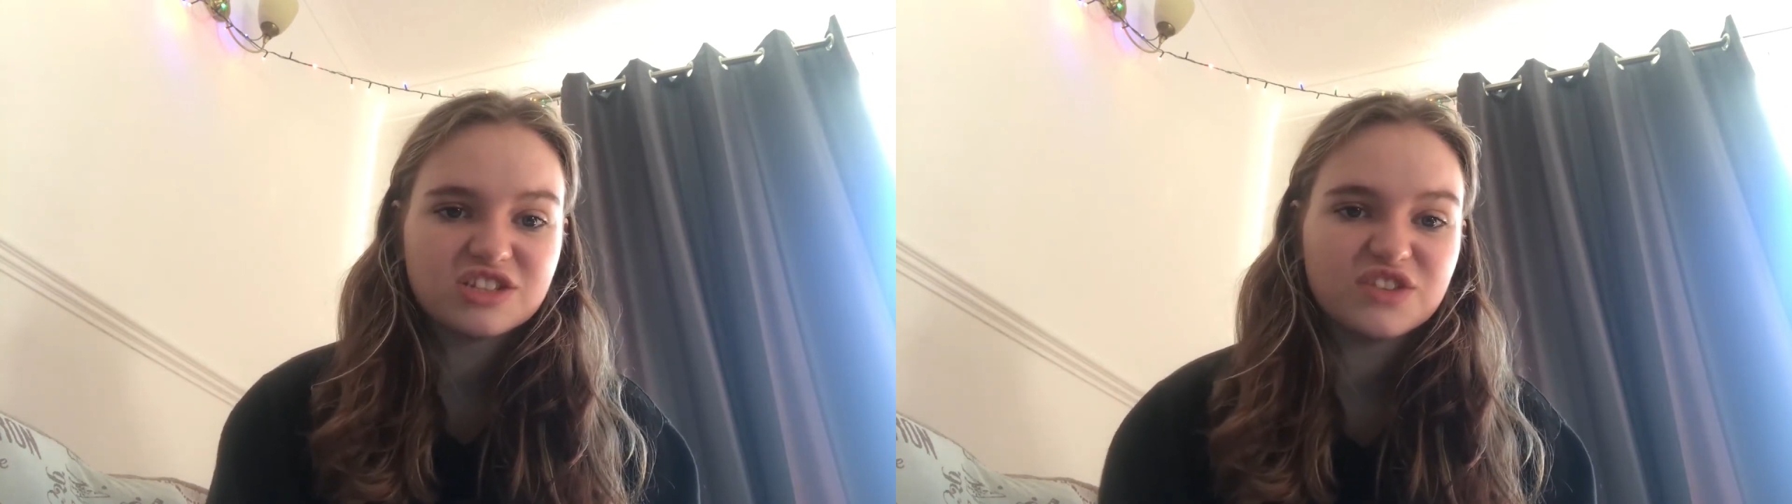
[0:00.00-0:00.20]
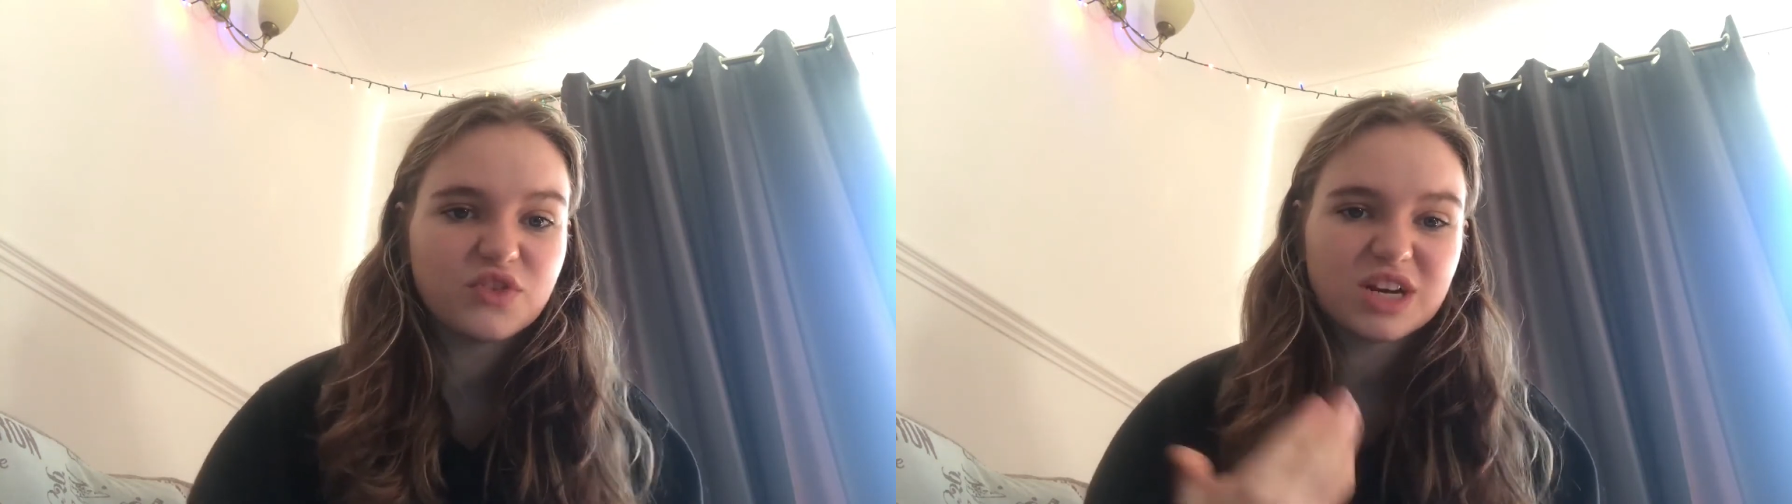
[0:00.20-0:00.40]

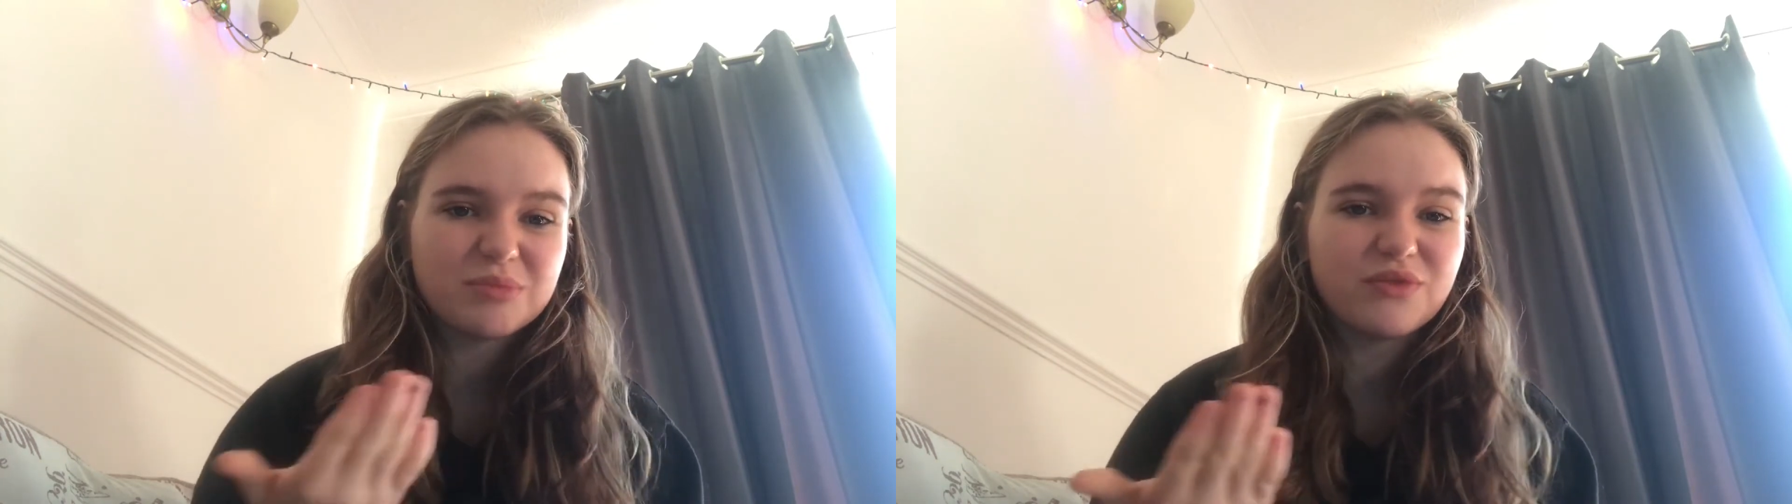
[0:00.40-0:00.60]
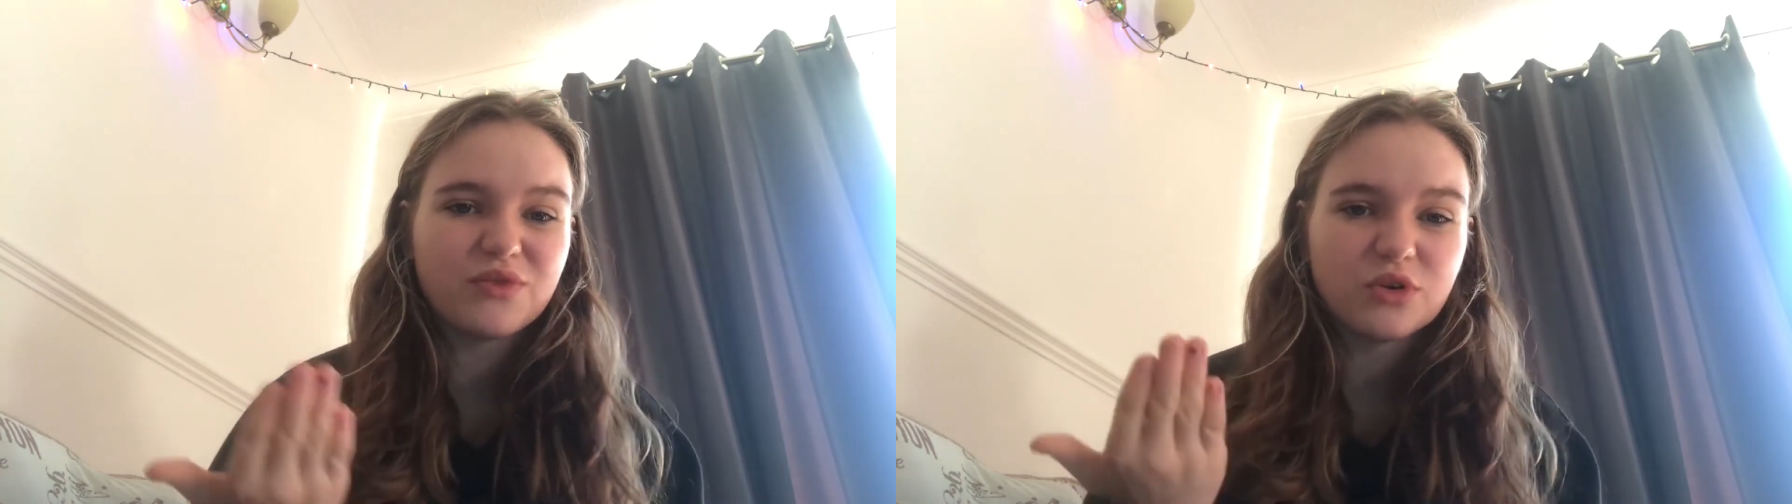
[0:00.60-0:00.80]
You've already
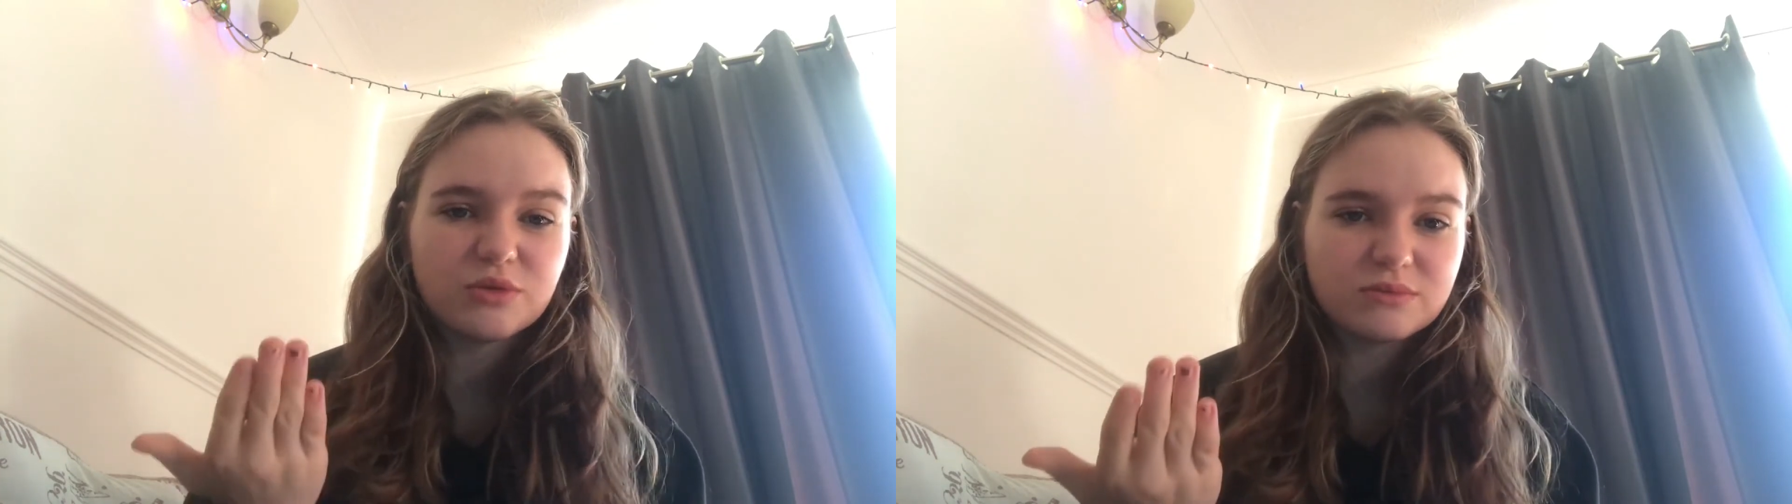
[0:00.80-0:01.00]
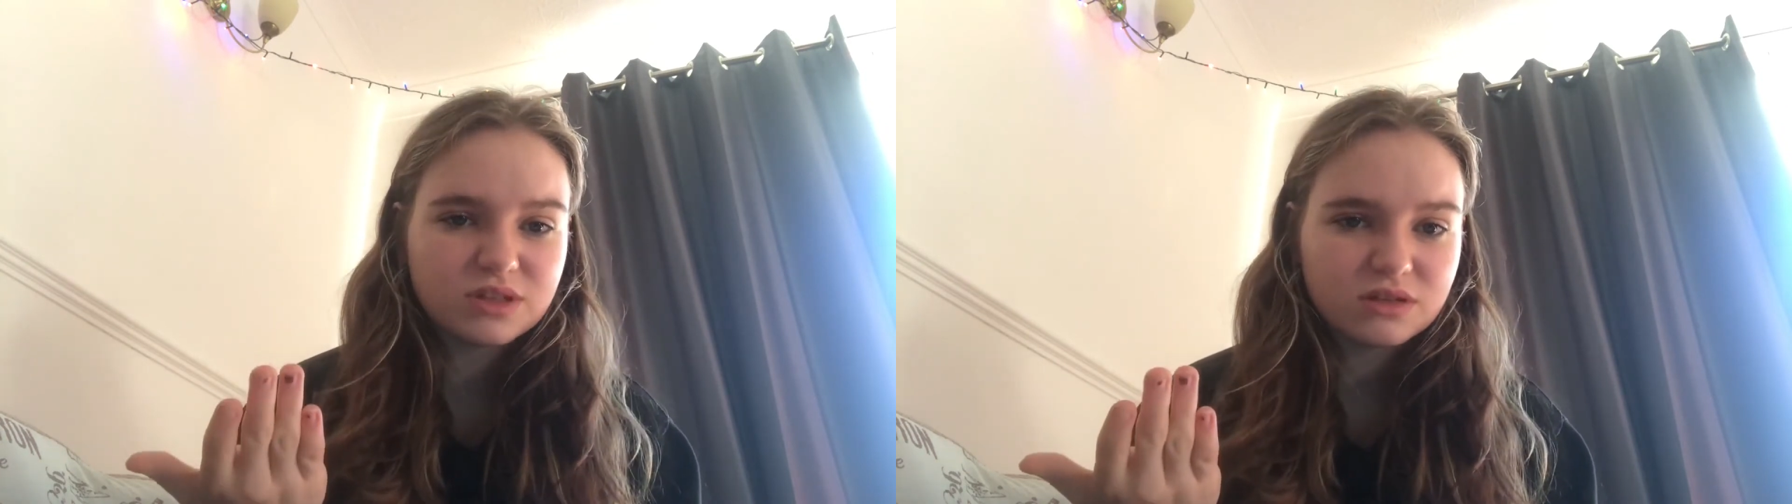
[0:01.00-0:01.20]

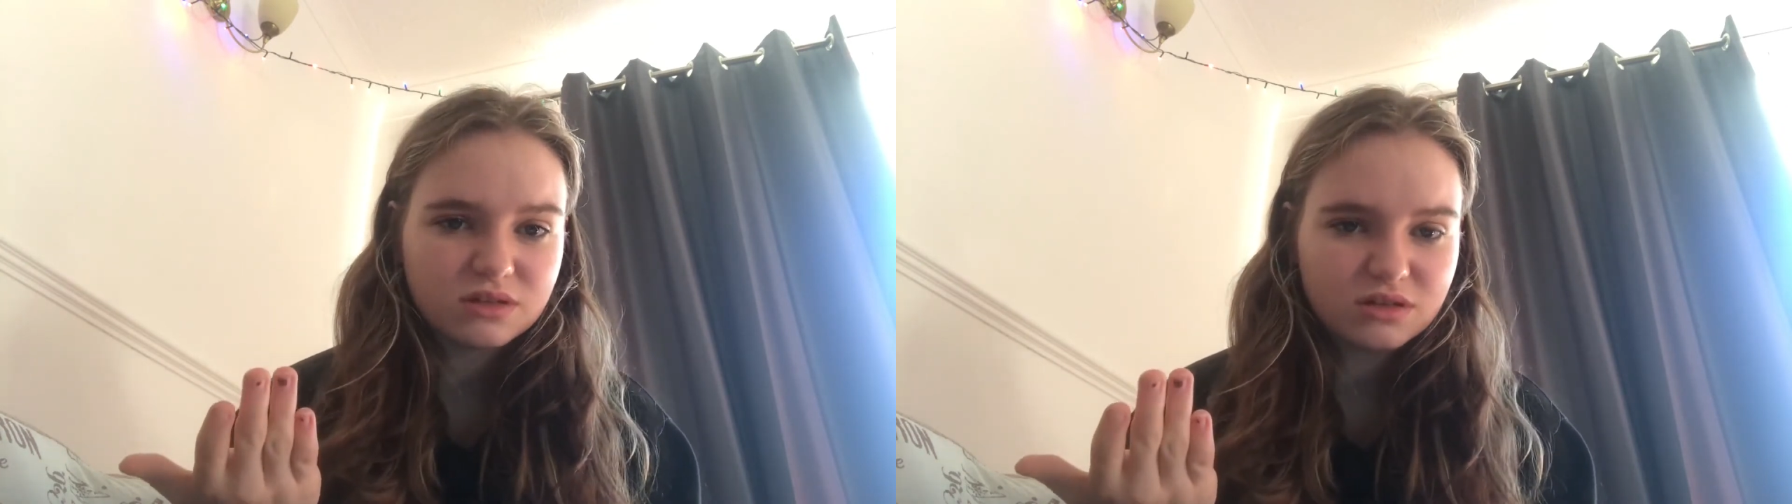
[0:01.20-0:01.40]
performed